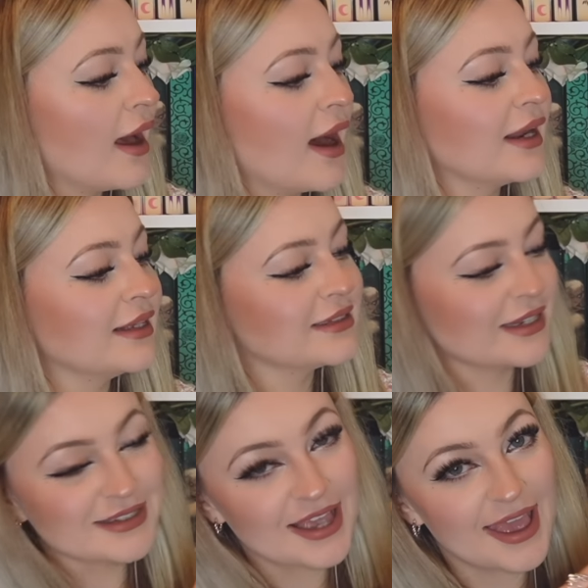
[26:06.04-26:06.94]
and it
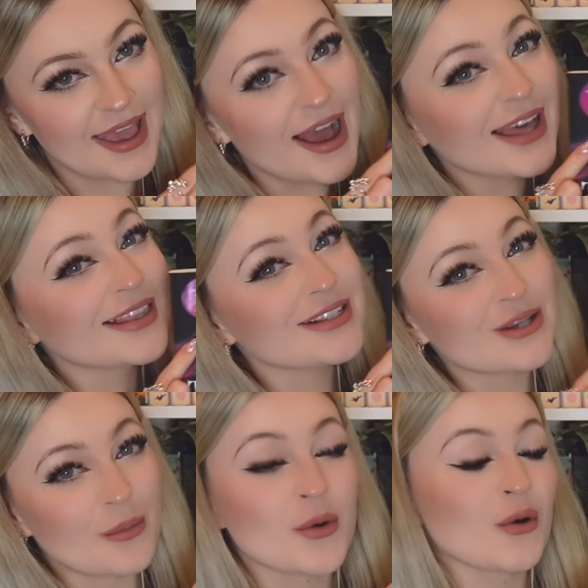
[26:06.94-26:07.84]
says here in the
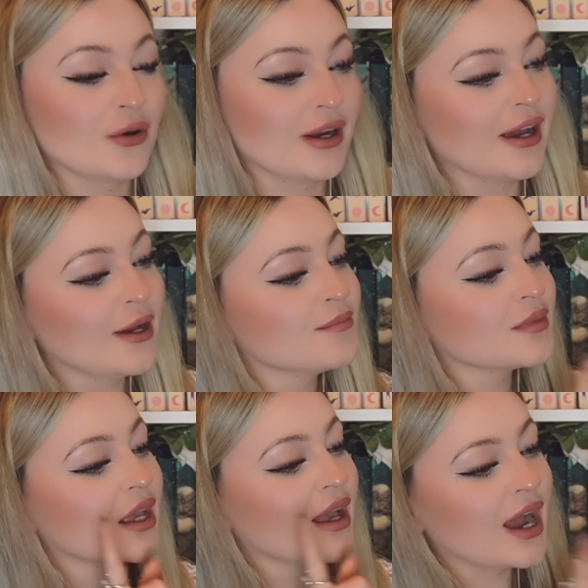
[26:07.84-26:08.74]
top corner
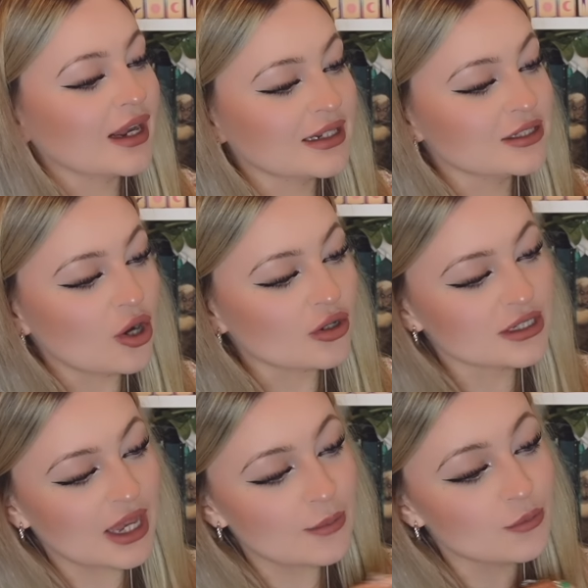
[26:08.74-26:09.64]
an
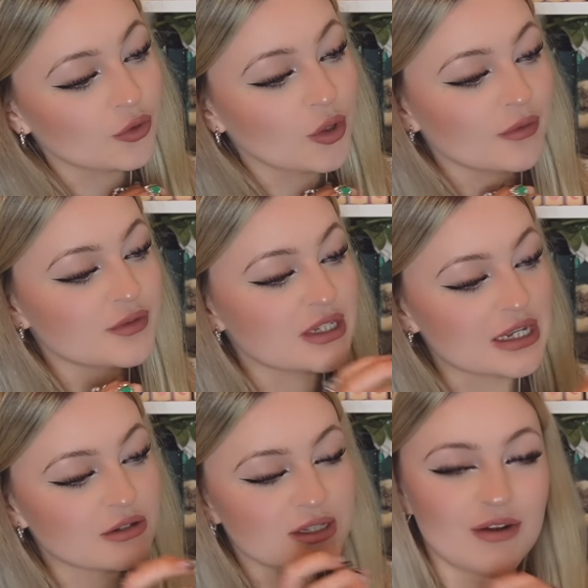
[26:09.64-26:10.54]
intoxicating brew of
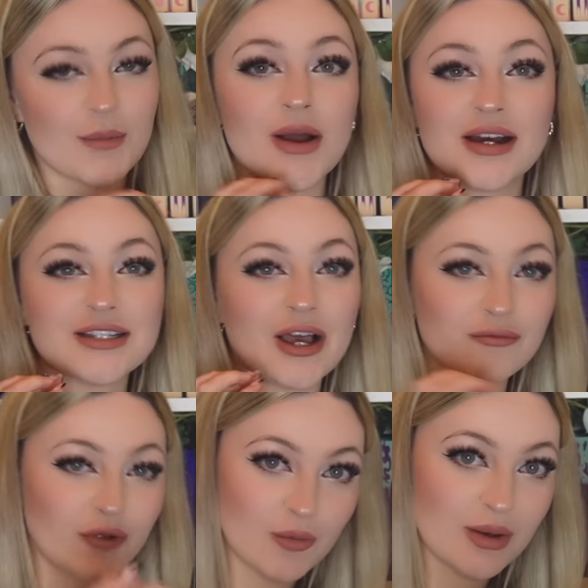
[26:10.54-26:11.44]
secrets of vampires
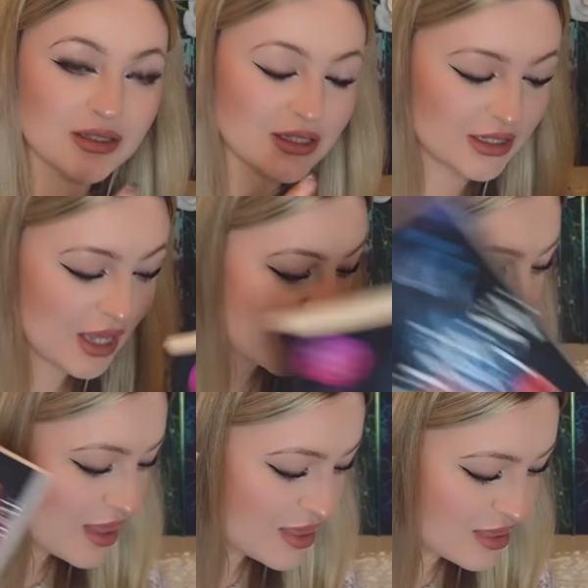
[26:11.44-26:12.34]
and romance
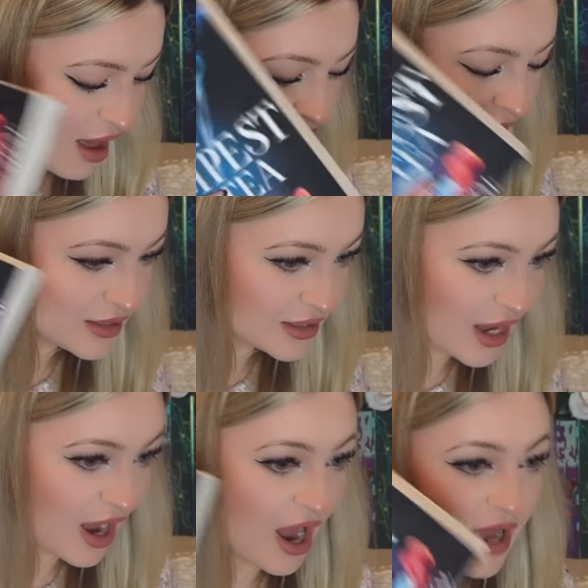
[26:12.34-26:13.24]
that
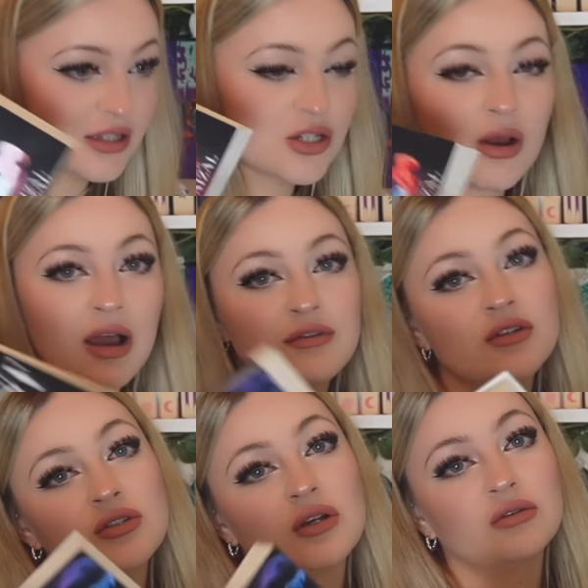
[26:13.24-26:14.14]
has to have you
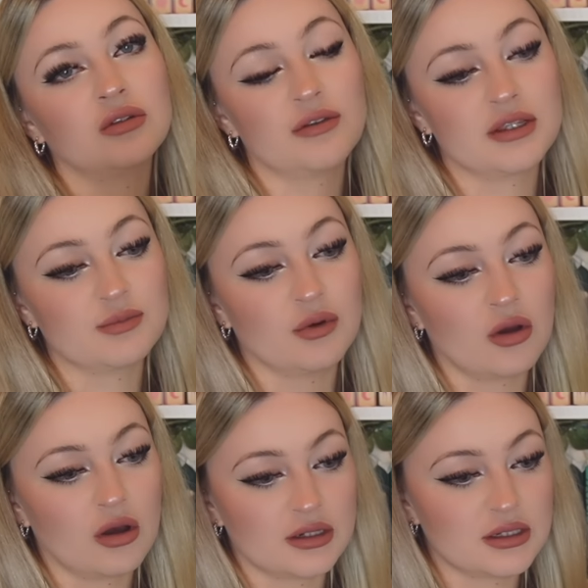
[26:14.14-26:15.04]
sold on this
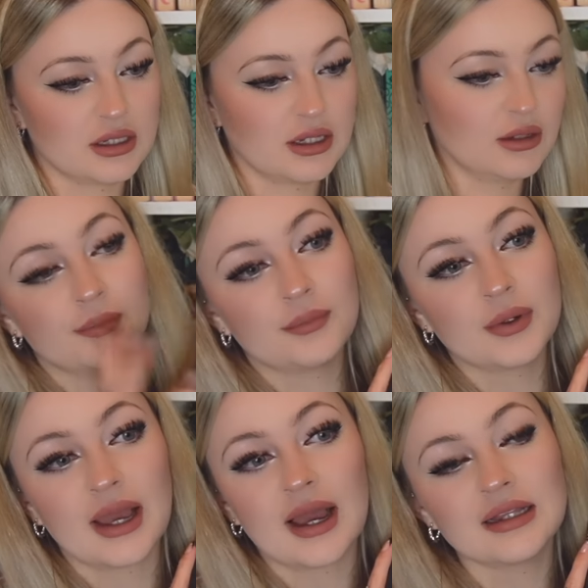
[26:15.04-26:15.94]
book honestly but
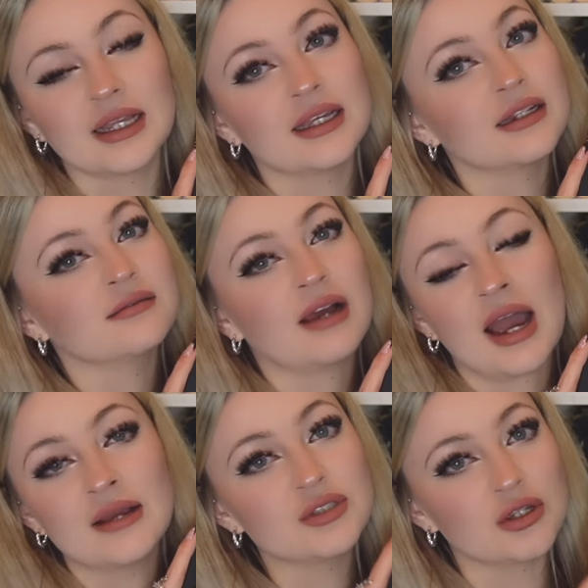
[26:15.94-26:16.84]
yeah like
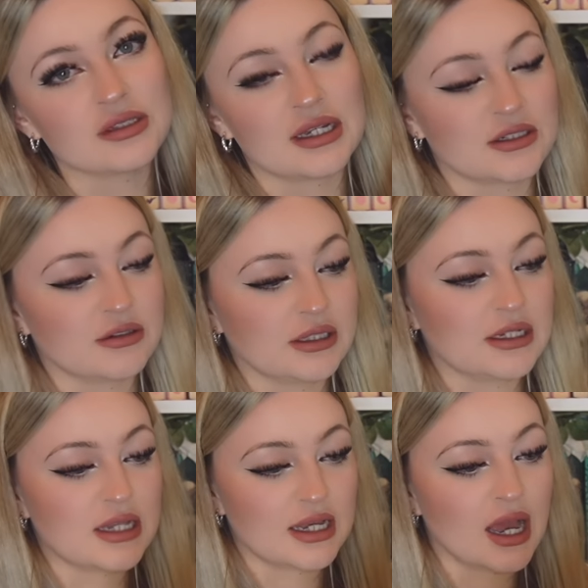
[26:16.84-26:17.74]
I'm so excited to read
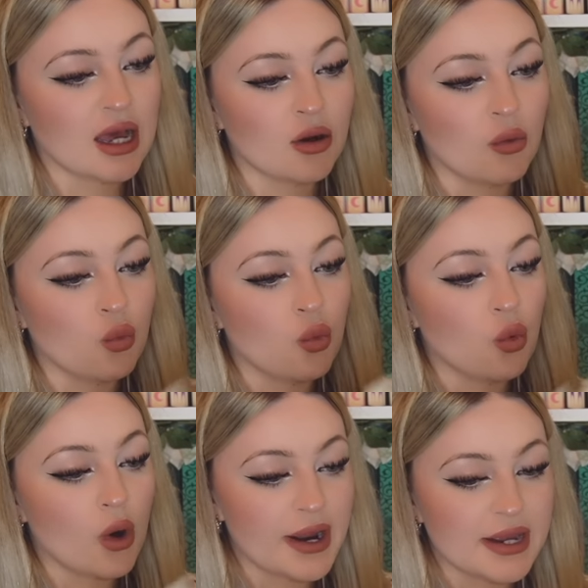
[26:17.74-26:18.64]
this. I cannot
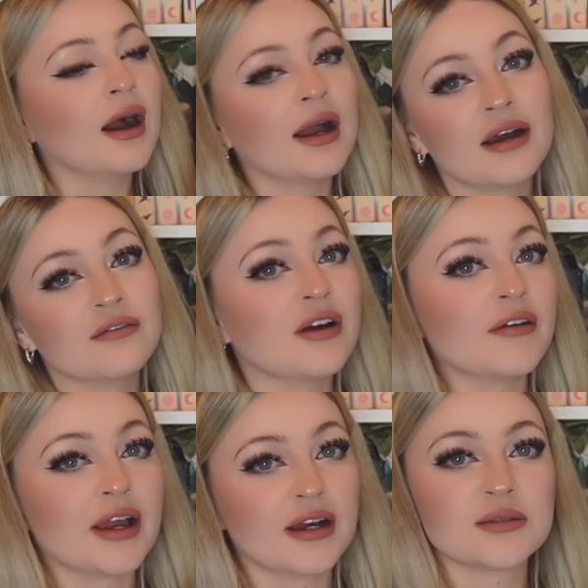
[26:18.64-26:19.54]
wait. I have
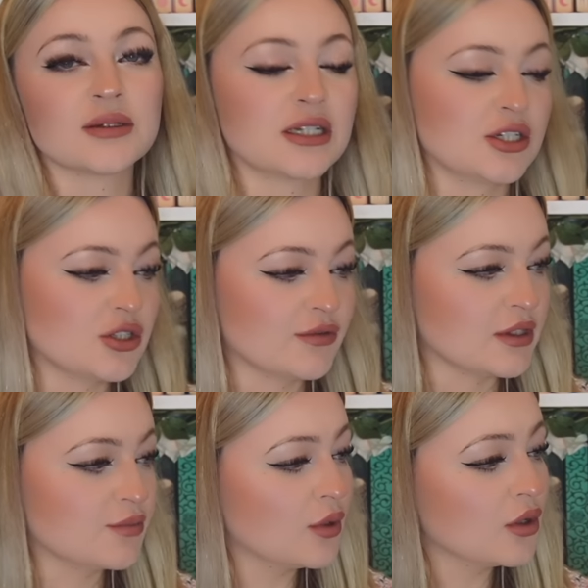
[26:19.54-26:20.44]
very high expectations for
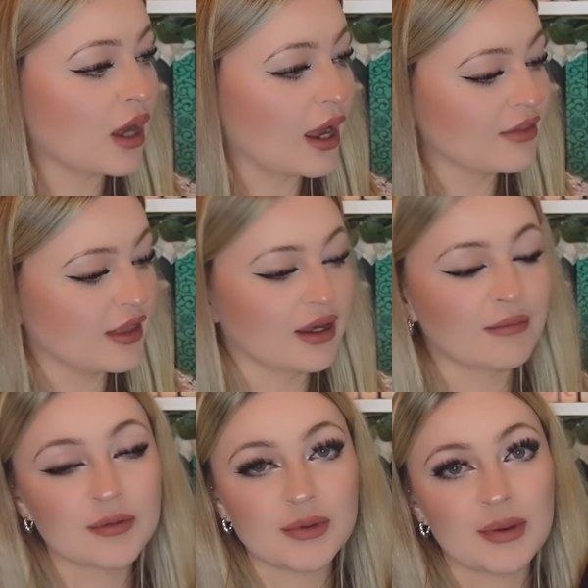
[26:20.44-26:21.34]
this book. I think I'm
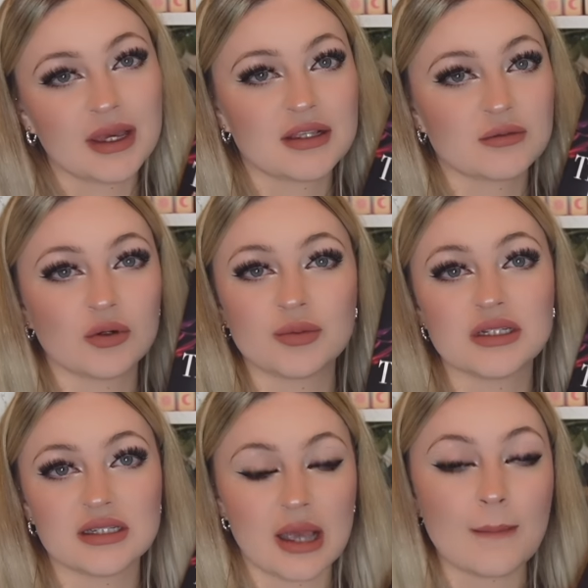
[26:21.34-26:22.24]
going to be picking this one up in
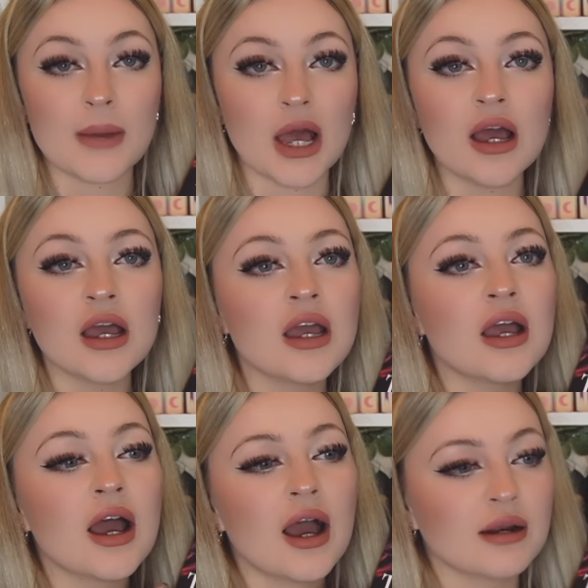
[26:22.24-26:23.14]
December.
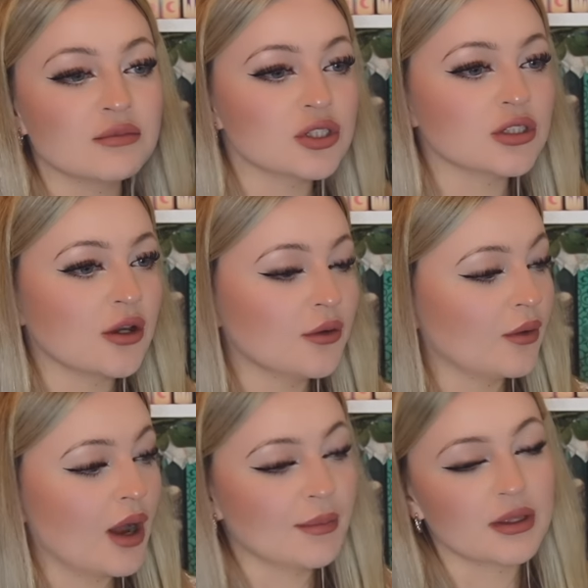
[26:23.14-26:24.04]
And I'm just so
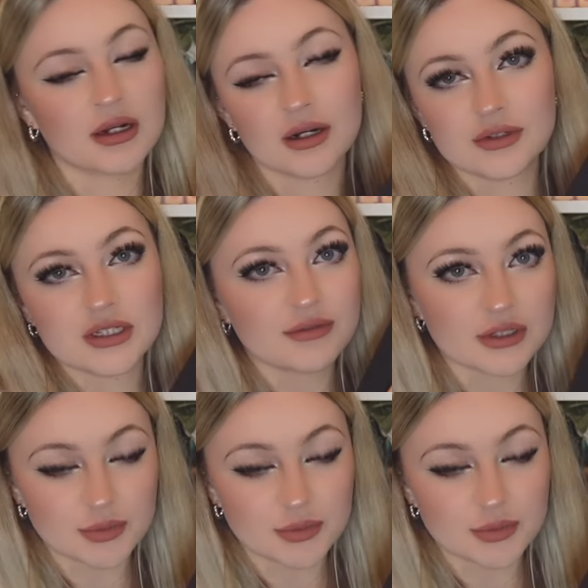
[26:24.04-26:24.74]
happy that I received this